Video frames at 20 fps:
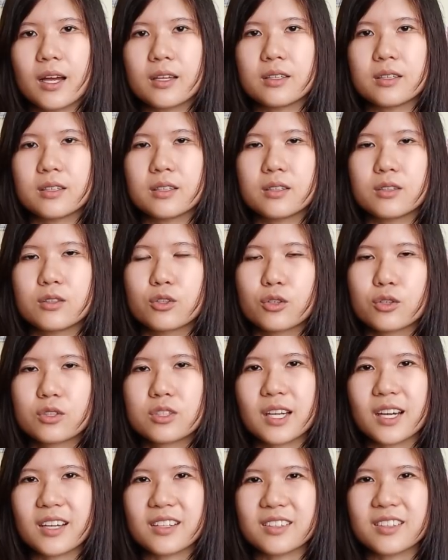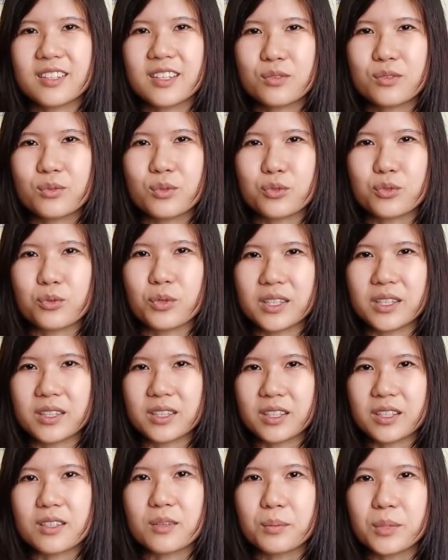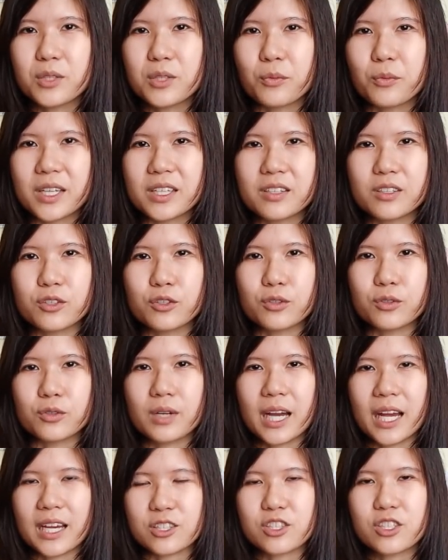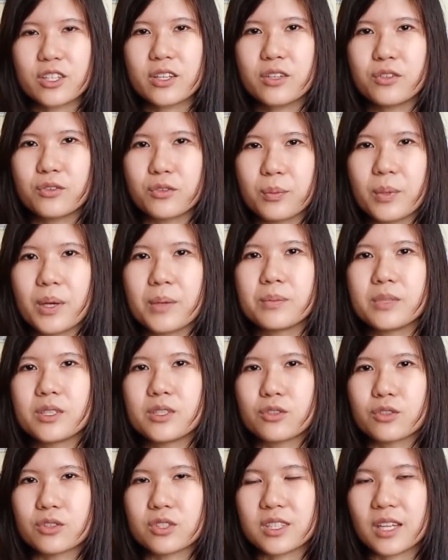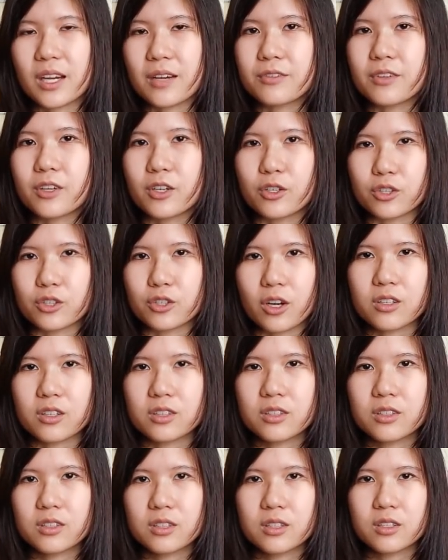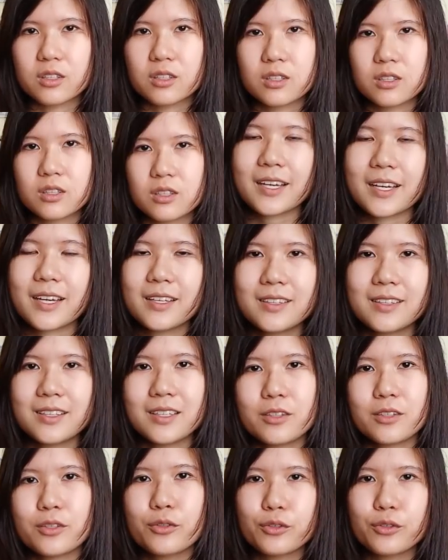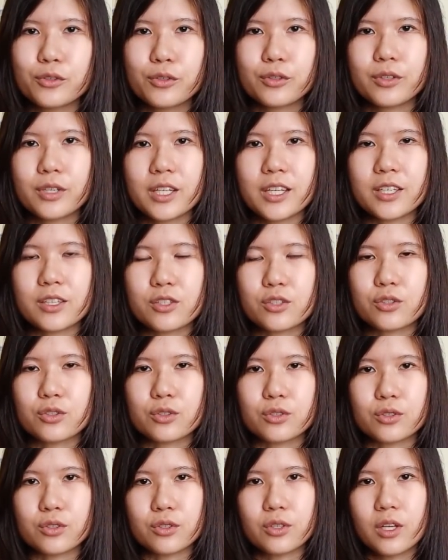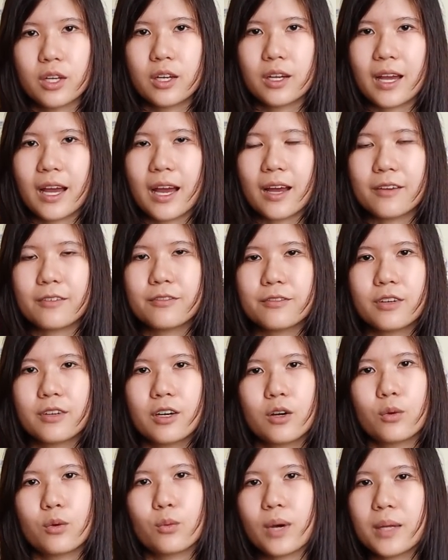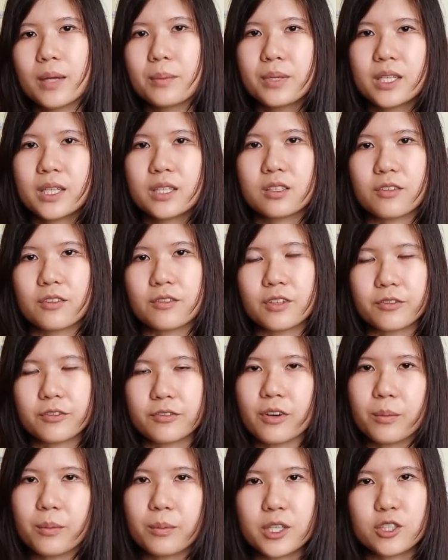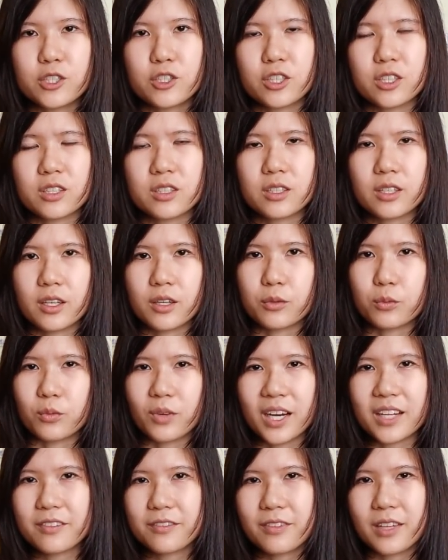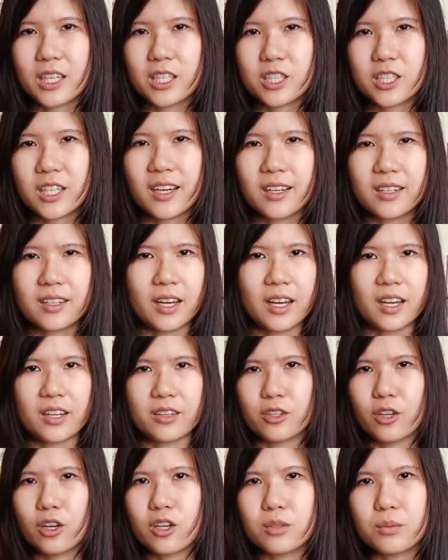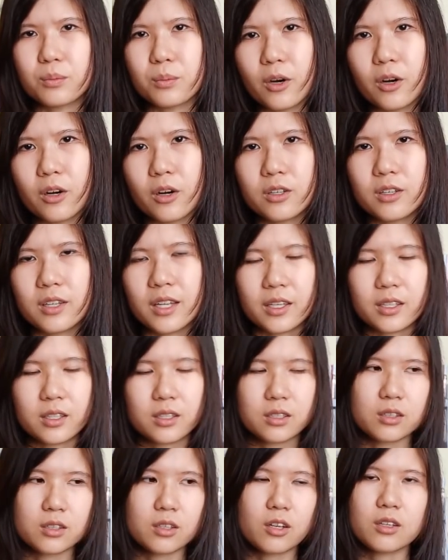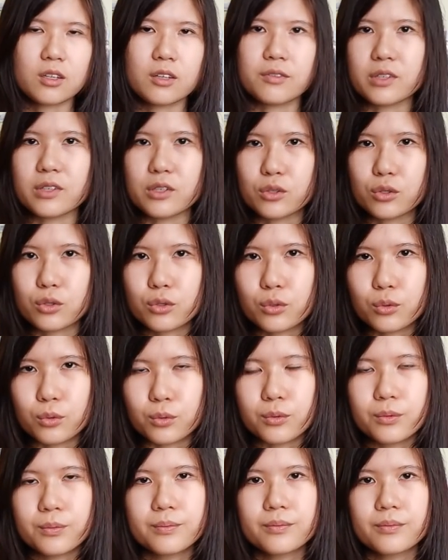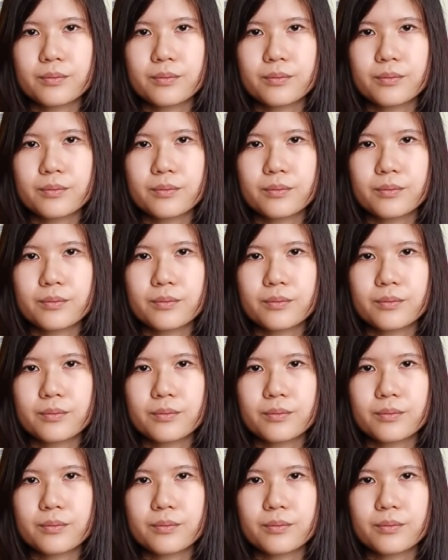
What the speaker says: and those are the things which will determine whether you actually remember those stuff or not. The second thing to do is to have one piece of information in one flashcard and not more, like not even two.